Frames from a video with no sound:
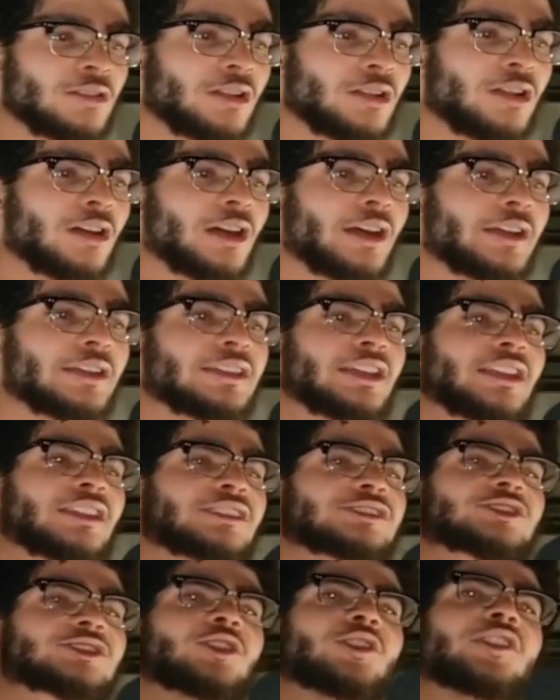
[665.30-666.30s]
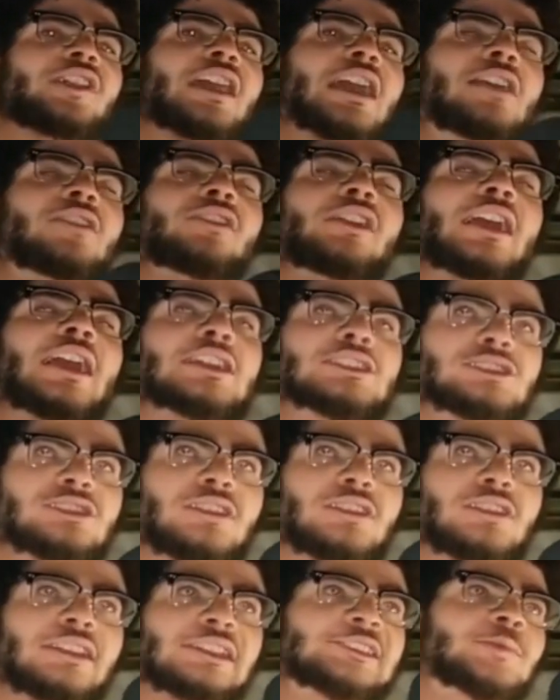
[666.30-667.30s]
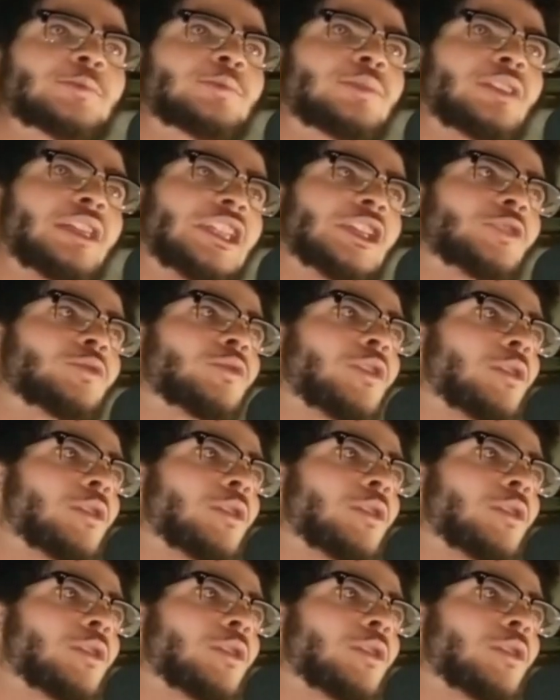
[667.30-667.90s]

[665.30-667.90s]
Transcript: I get it. So now they're actually explaining